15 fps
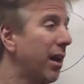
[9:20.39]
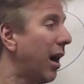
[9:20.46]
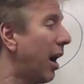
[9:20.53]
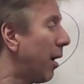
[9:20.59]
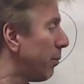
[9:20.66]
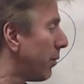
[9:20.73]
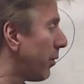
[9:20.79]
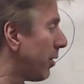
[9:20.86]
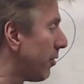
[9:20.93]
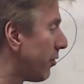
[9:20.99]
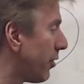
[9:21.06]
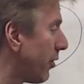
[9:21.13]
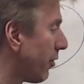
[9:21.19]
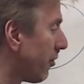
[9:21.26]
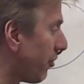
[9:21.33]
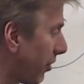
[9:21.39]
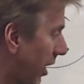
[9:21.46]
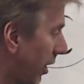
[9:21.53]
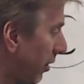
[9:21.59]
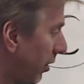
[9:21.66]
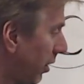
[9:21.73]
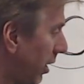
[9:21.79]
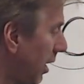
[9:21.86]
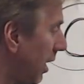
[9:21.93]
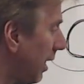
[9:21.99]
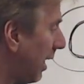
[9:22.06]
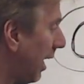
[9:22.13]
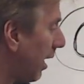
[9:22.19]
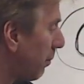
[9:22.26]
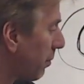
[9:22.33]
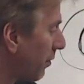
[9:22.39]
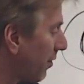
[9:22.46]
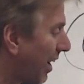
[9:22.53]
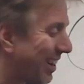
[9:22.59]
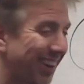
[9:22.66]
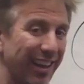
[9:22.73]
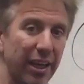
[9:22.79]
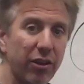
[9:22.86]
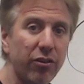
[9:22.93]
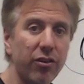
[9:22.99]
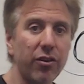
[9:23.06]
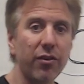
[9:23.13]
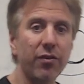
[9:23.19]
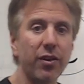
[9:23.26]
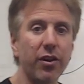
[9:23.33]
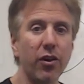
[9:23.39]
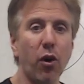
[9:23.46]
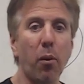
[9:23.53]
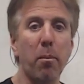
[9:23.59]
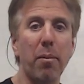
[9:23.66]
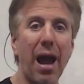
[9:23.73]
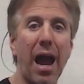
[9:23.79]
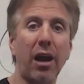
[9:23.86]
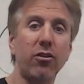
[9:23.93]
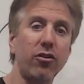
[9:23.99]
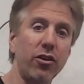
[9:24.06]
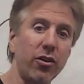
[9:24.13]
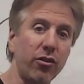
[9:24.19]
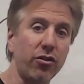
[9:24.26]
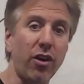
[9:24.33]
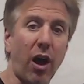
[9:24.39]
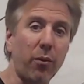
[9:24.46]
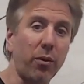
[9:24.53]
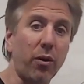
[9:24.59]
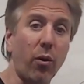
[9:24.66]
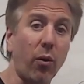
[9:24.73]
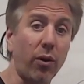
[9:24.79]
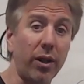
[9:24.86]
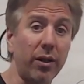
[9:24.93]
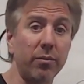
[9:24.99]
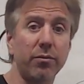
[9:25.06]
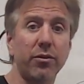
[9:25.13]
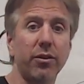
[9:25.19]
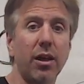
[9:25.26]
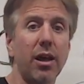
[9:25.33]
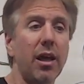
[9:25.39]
upload it to your channel, provide links in your video back to your sound recordings